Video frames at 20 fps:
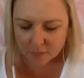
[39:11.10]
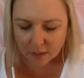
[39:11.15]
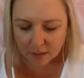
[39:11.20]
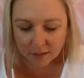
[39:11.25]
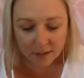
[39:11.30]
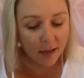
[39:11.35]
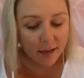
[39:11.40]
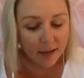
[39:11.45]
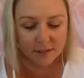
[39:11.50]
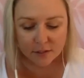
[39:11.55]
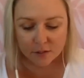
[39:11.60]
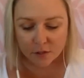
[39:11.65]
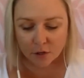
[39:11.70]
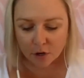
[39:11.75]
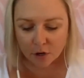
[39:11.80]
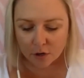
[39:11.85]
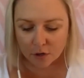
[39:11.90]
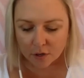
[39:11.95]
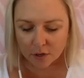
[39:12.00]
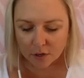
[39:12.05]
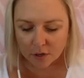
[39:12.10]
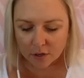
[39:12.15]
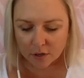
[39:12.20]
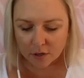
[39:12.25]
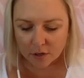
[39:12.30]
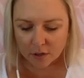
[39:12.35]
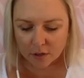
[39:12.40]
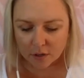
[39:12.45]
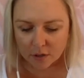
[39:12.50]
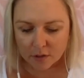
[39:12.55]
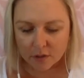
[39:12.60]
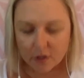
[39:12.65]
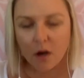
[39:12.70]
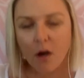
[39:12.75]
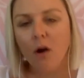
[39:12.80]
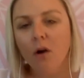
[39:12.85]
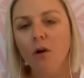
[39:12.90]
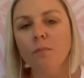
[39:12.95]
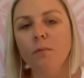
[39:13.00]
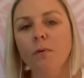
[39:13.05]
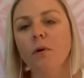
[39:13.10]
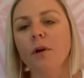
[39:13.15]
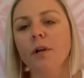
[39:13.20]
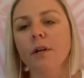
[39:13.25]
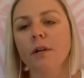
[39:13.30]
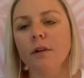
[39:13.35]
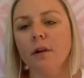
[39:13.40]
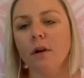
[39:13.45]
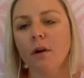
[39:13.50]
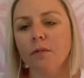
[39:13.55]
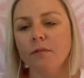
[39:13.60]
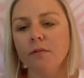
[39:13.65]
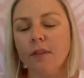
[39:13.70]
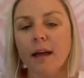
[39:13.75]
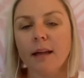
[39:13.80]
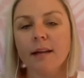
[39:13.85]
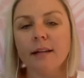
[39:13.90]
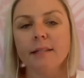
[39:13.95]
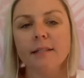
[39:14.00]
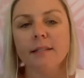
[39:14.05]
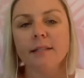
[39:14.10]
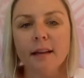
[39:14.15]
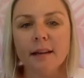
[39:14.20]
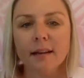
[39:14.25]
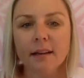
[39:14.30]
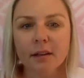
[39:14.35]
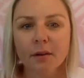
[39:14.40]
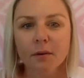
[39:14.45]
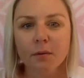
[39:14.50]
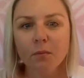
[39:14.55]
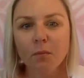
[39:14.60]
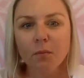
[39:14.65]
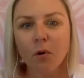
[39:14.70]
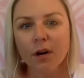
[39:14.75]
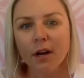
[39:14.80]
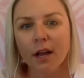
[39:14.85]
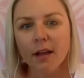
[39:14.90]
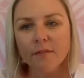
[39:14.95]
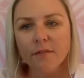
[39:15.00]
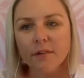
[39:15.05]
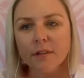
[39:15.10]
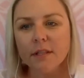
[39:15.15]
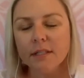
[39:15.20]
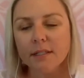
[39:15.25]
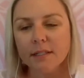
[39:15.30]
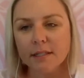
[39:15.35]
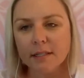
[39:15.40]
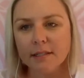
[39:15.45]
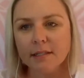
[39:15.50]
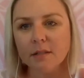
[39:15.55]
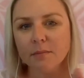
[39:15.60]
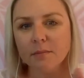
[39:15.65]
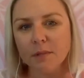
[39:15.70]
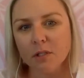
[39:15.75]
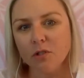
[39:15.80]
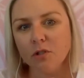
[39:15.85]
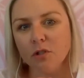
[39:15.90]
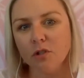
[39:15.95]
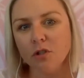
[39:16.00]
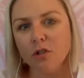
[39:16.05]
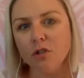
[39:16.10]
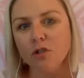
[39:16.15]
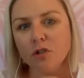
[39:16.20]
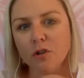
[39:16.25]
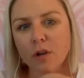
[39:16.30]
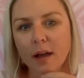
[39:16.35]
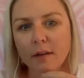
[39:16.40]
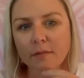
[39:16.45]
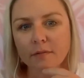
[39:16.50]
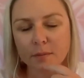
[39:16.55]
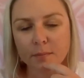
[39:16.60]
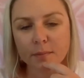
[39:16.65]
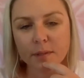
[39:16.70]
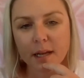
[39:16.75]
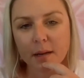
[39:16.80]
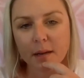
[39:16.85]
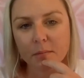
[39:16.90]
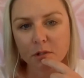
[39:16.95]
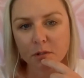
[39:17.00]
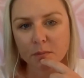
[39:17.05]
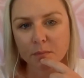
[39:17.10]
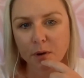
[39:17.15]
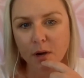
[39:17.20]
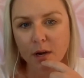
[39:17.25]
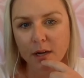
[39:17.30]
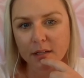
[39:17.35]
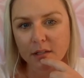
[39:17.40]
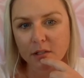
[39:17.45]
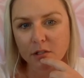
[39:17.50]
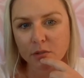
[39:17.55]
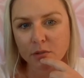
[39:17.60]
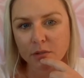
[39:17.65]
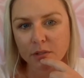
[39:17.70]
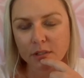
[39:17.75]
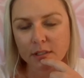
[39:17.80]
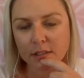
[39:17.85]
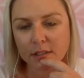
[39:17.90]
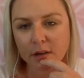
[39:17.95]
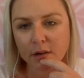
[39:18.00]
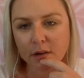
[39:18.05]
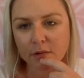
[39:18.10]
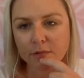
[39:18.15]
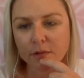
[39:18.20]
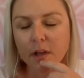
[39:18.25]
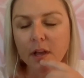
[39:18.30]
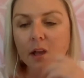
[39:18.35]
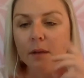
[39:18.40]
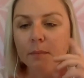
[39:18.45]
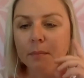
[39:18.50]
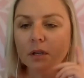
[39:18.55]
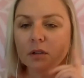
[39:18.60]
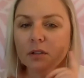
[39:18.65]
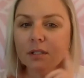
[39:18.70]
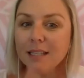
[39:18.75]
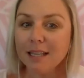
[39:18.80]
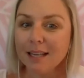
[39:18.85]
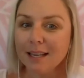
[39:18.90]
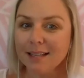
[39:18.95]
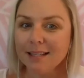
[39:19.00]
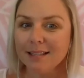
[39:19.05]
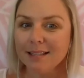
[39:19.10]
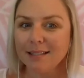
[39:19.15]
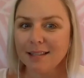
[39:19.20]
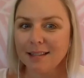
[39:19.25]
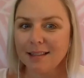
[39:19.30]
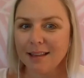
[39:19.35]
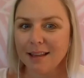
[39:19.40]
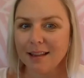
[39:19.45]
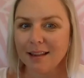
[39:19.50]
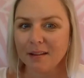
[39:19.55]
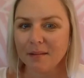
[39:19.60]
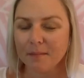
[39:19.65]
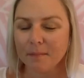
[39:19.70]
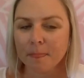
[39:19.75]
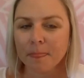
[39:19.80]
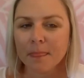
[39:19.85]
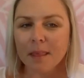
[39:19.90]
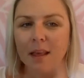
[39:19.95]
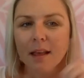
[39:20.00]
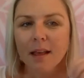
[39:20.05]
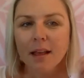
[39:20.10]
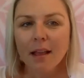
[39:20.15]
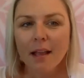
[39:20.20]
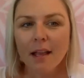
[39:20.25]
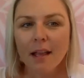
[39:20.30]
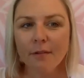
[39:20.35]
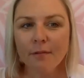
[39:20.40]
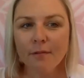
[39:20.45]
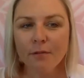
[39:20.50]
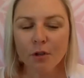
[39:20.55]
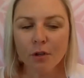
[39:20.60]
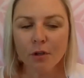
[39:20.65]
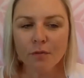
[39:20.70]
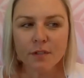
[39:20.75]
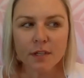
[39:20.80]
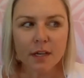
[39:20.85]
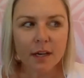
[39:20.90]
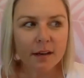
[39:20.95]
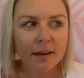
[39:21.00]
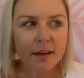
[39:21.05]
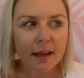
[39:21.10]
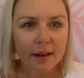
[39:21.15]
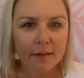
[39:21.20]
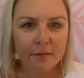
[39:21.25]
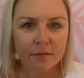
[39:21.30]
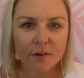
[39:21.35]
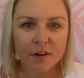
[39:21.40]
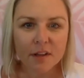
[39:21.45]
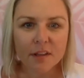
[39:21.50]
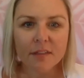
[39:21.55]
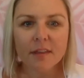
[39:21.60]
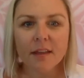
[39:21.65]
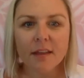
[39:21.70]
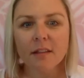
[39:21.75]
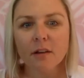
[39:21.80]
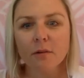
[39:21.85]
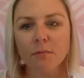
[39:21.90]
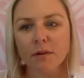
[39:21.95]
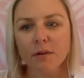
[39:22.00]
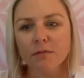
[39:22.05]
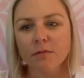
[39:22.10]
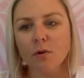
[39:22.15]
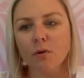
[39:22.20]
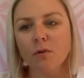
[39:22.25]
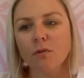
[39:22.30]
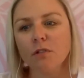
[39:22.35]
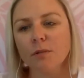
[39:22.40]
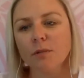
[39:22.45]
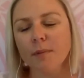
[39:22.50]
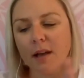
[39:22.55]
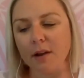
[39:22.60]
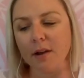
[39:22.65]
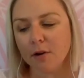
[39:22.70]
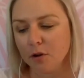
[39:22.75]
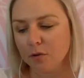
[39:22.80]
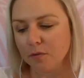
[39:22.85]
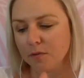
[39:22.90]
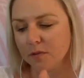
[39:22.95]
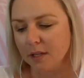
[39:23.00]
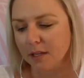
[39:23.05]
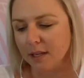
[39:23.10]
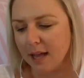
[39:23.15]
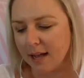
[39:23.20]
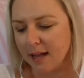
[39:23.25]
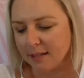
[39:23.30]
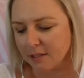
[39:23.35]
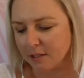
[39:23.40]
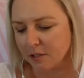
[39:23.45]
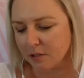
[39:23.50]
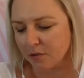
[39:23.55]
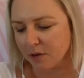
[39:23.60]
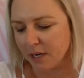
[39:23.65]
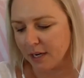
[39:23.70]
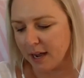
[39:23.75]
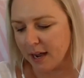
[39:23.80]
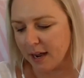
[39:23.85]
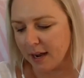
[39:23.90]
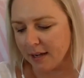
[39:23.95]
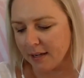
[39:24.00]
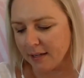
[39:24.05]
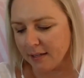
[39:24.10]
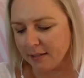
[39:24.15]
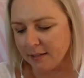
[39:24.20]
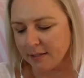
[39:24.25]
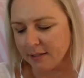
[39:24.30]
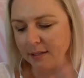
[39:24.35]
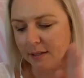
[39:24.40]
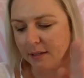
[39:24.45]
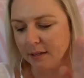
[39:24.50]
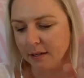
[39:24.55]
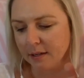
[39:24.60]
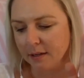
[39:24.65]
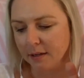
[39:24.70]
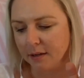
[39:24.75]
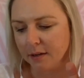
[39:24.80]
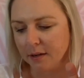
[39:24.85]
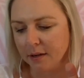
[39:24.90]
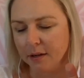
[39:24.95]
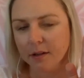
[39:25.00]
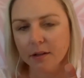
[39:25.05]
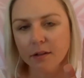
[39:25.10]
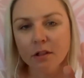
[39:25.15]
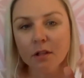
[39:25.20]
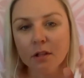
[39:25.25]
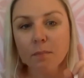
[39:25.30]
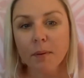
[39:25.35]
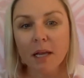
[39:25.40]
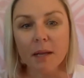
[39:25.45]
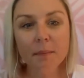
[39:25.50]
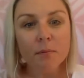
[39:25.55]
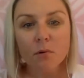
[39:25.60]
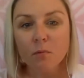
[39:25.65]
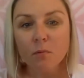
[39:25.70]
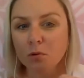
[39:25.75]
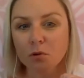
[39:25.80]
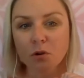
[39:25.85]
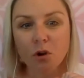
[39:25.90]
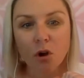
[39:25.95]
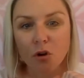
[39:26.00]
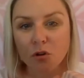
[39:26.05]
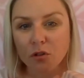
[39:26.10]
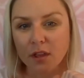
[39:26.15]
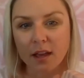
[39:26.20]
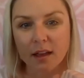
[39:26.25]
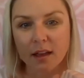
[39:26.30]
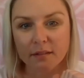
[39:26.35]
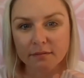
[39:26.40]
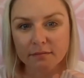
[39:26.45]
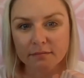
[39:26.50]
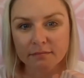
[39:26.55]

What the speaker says: Yeah, so the whole point of that is that whatever the system is you use, you have to be able to buy into it yourself. Because here's the thing. If you've done everything that we've talked about over the last 3 days, the people will go there.